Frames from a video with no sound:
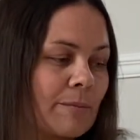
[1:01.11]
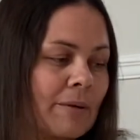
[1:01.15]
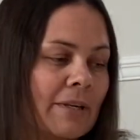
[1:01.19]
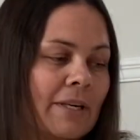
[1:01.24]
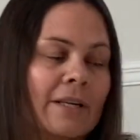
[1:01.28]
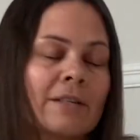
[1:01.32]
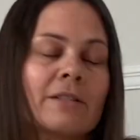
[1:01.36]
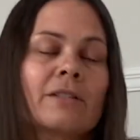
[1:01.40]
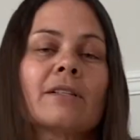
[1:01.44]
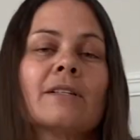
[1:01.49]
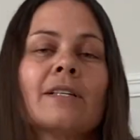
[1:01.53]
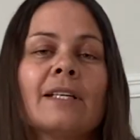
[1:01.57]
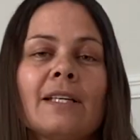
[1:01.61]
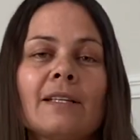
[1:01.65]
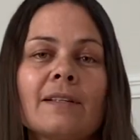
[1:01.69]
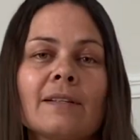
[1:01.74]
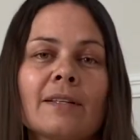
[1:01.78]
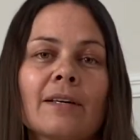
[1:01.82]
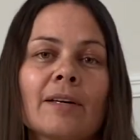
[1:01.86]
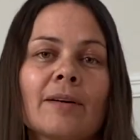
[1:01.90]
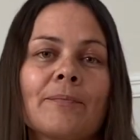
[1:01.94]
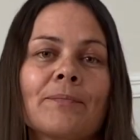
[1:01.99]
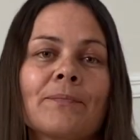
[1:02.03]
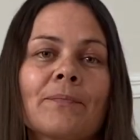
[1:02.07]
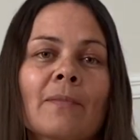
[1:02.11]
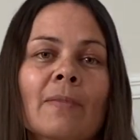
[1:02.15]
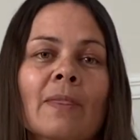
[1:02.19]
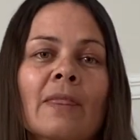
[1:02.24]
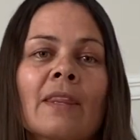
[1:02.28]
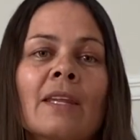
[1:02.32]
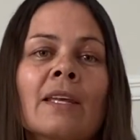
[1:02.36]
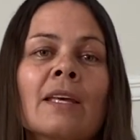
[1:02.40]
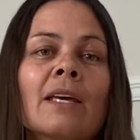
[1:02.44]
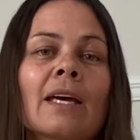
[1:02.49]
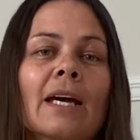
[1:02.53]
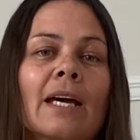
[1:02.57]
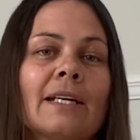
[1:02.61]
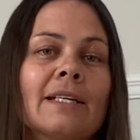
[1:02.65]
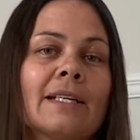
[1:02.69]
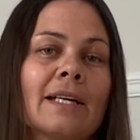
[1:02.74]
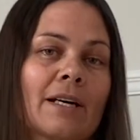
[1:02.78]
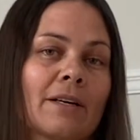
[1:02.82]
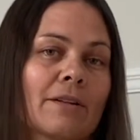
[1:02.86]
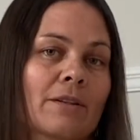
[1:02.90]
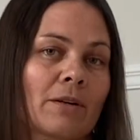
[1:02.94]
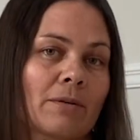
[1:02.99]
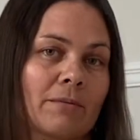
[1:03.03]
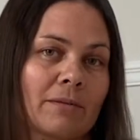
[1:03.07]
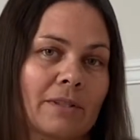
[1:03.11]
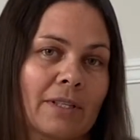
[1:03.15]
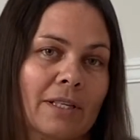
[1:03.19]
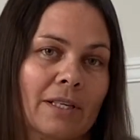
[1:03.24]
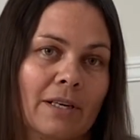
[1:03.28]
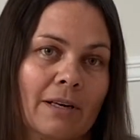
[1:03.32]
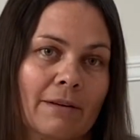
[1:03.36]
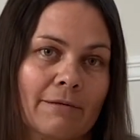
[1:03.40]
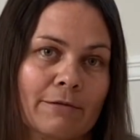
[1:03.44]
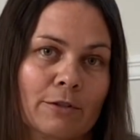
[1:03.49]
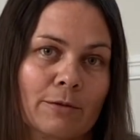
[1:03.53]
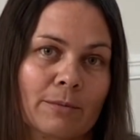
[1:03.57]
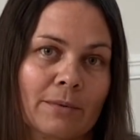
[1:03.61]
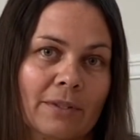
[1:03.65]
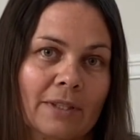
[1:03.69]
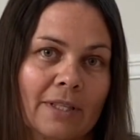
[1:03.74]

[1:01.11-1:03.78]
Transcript: put underneath them, and now they're really comfortable